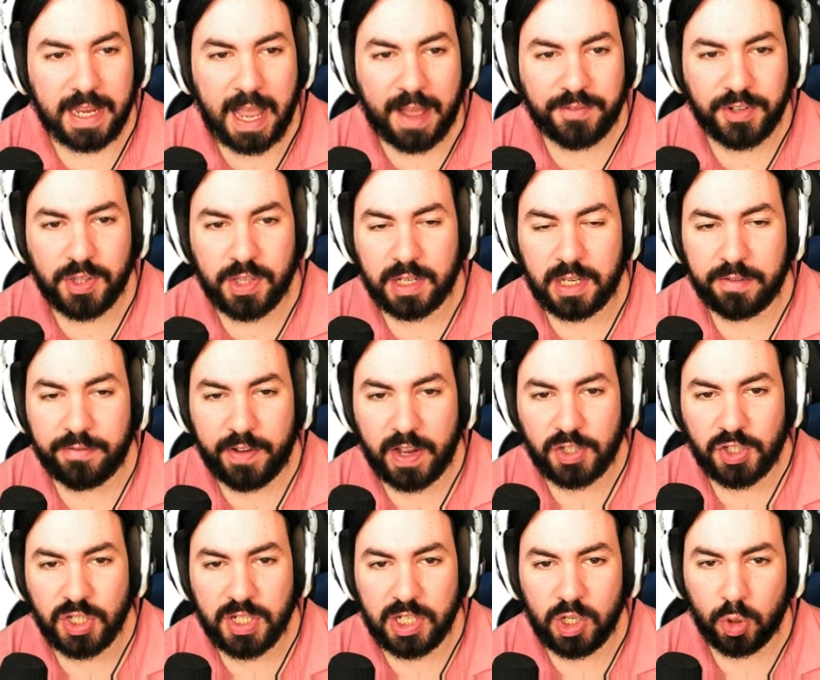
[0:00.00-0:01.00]
saying after the
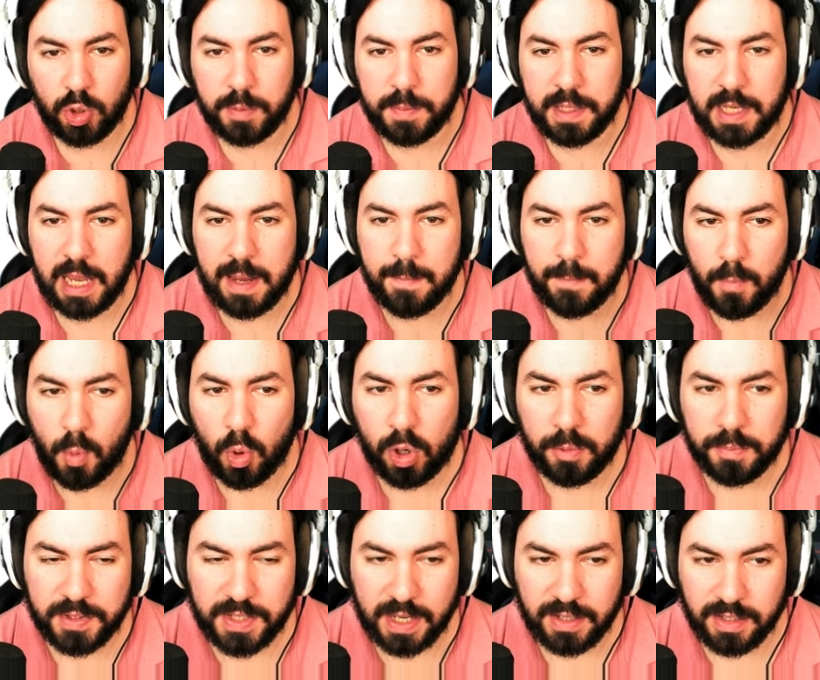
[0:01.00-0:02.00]
confession, he only became
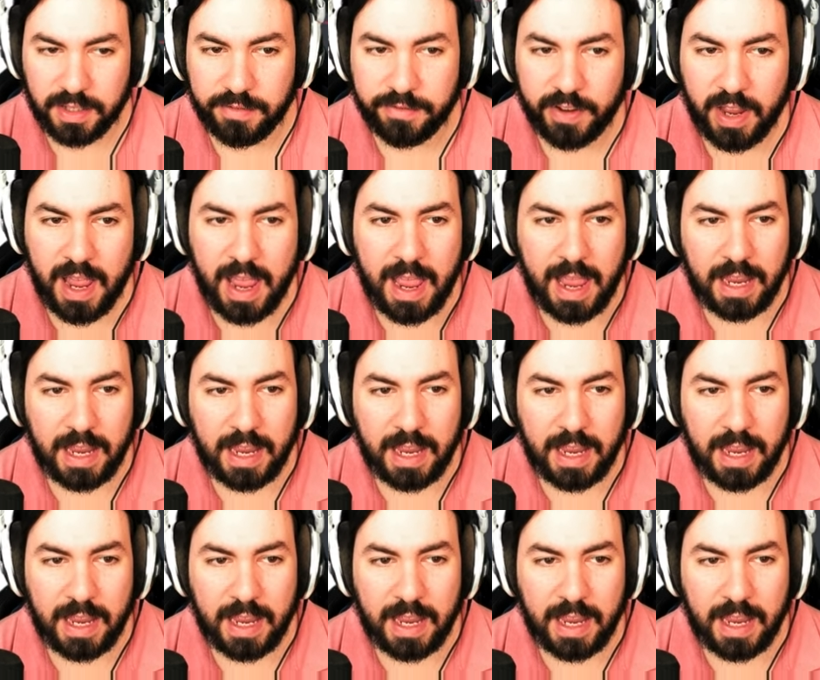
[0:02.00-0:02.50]
more obsessive,